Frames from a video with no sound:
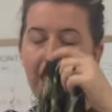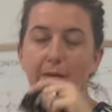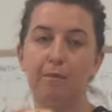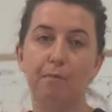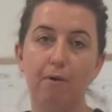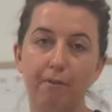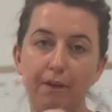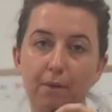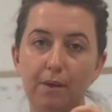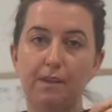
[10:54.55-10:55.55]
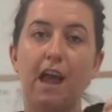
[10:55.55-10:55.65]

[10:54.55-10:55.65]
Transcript: and my profit was